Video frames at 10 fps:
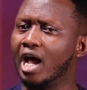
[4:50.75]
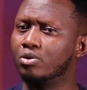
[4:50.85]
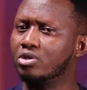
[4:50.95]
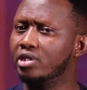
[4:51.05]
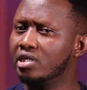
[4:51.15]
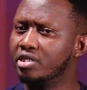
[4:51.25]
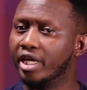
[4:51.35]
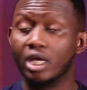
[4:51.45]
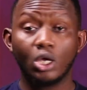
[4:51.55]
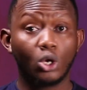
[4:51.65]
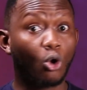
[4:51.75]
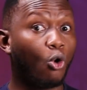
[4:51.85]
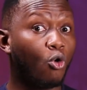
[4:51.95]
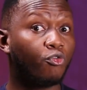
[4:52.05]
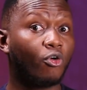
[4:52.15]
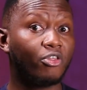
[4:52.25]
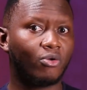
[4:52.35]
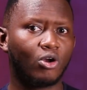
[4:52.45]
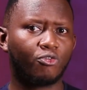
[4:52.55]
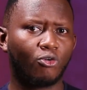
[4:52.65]
I would still say go for the
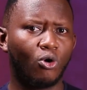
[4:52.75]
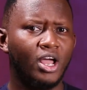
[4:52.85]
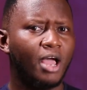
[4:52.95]
Reno 4.